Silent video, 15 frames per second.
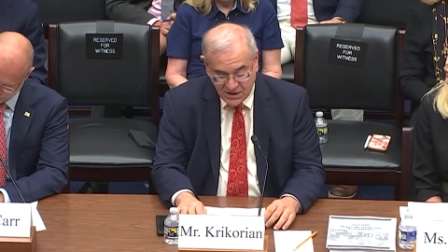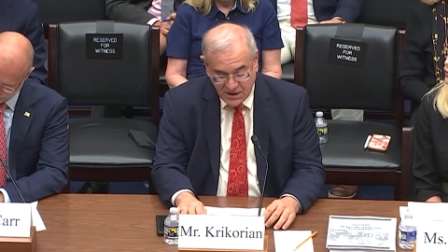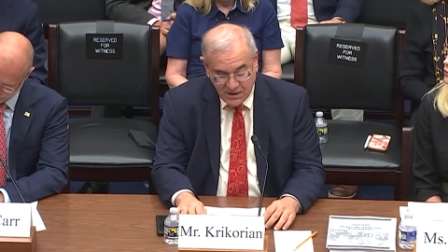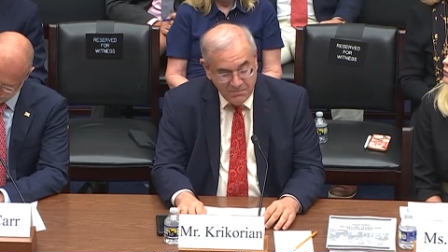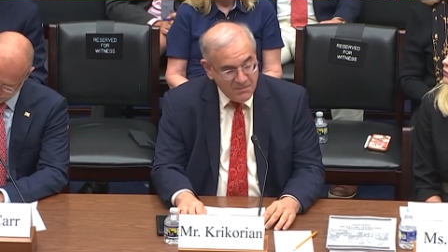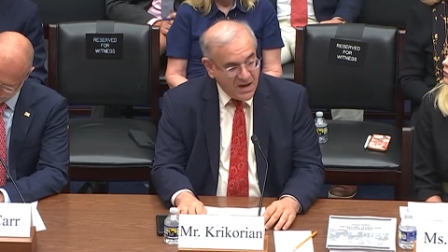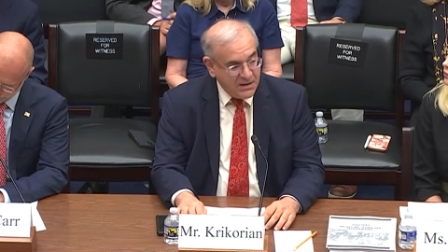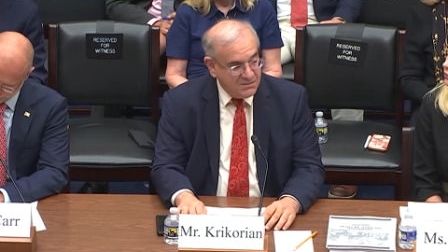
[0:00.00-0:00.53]

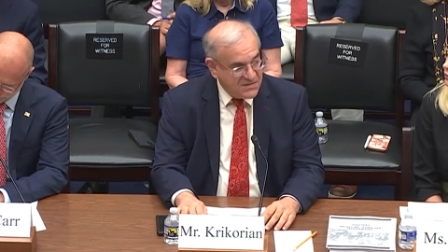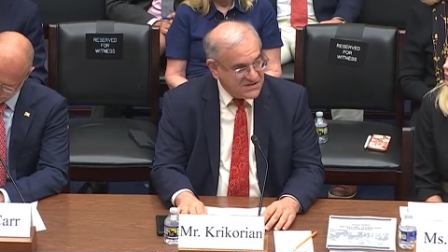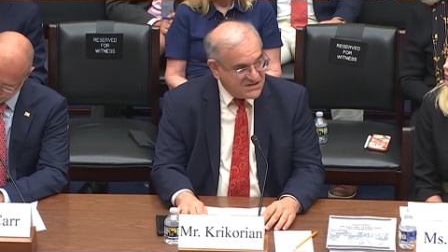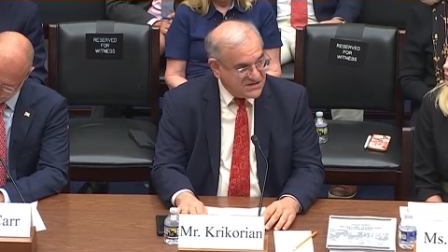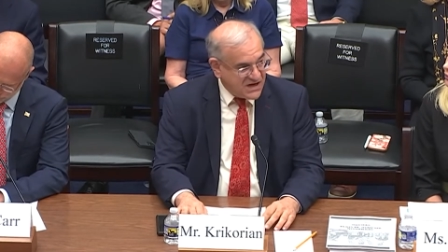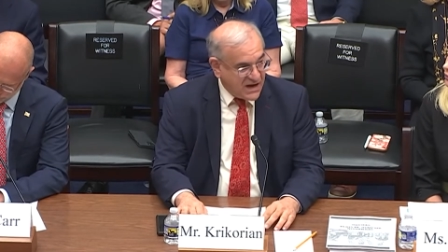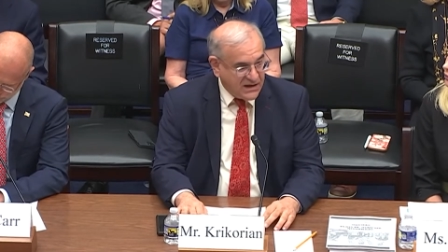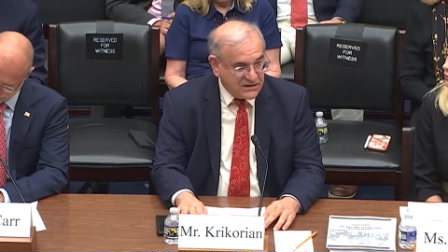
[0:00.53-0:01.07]
made
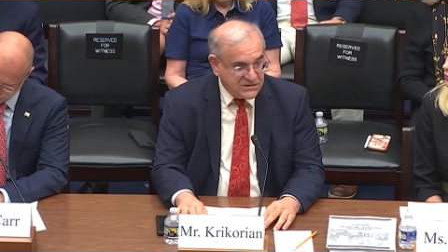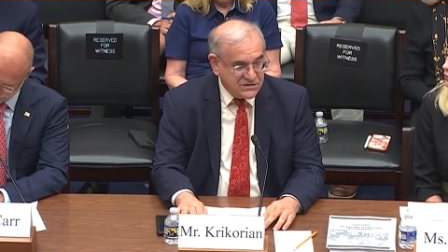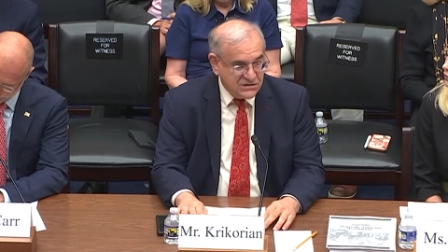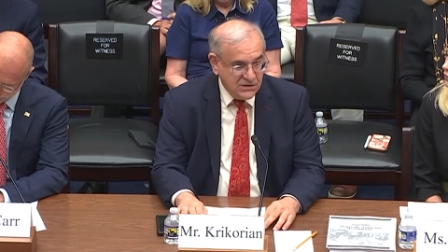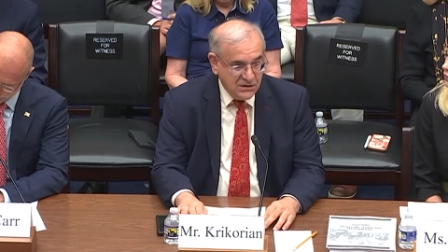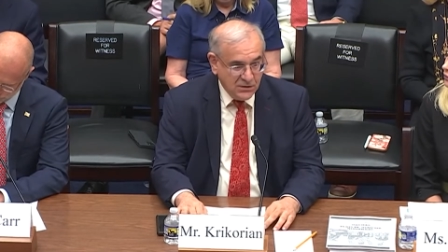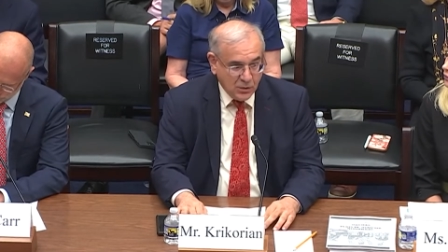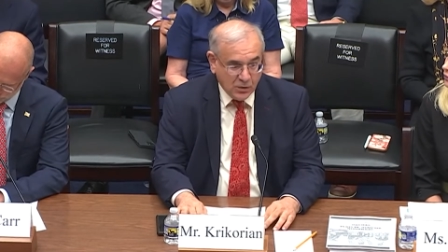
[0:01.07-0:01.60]
mistakes
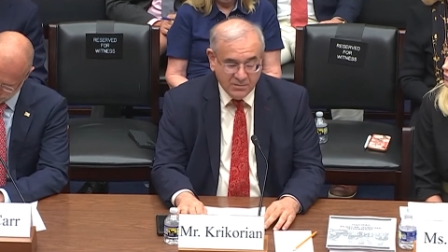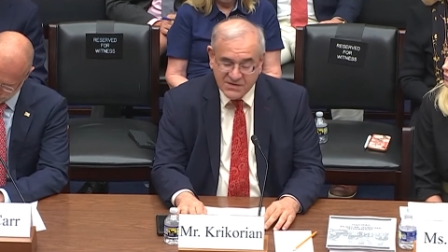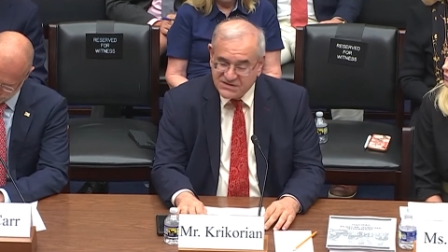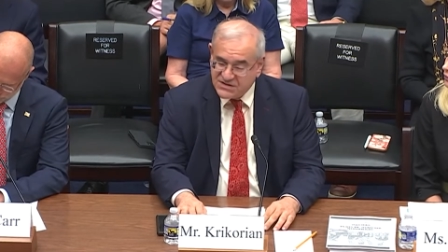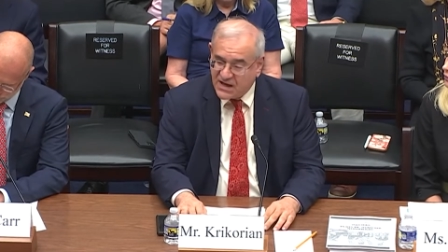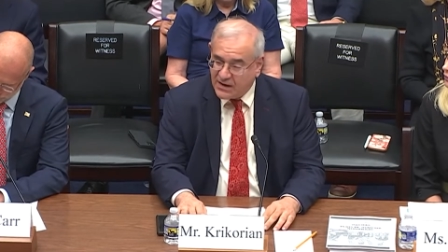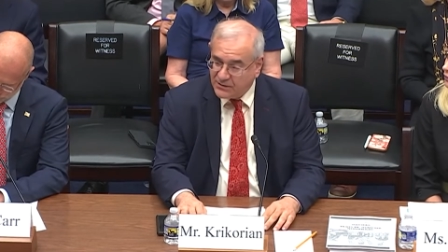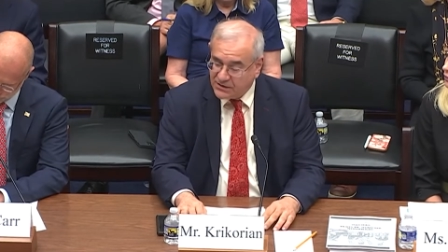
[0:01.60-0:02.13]
or
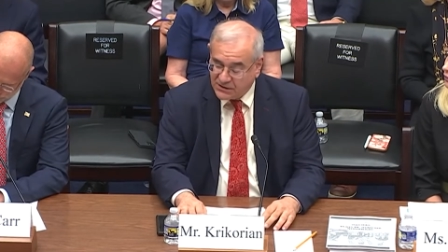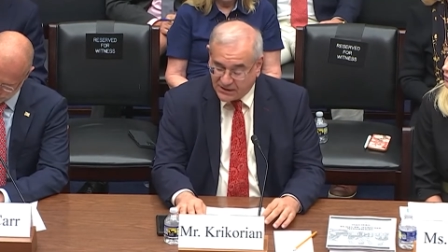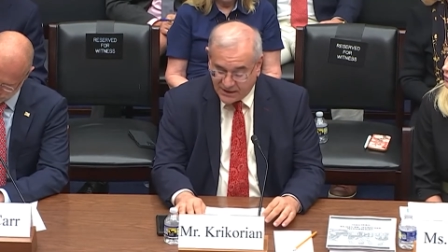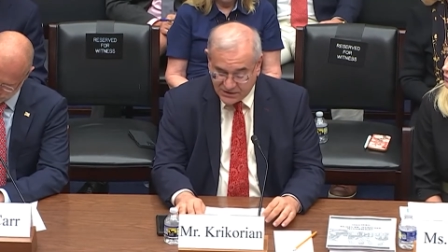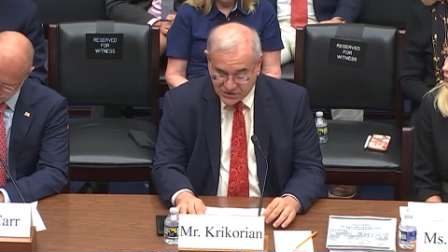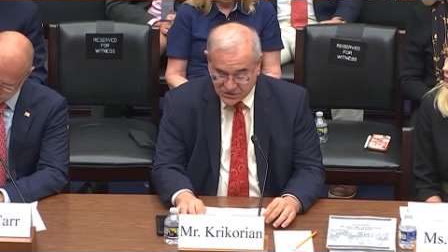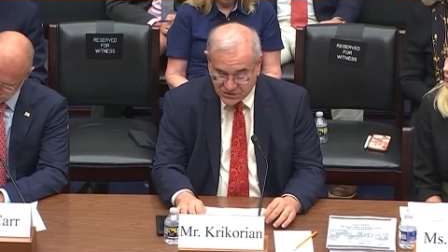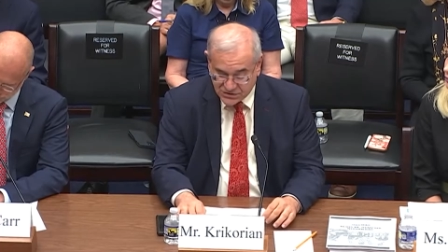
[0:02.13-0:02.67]

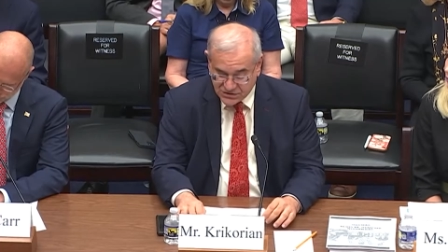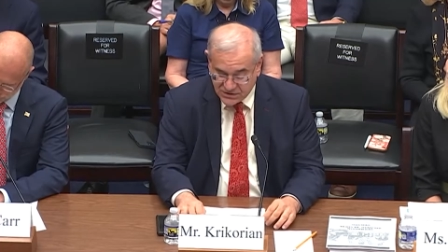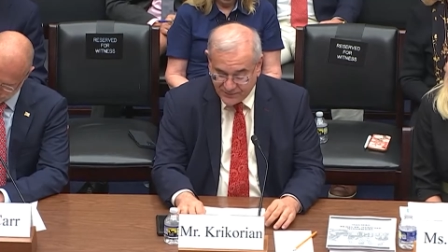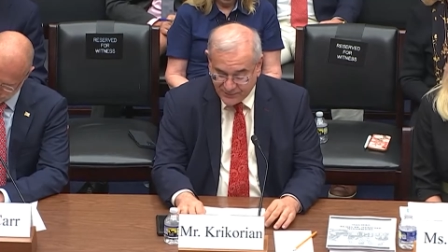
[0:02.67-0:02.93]
miscalculations.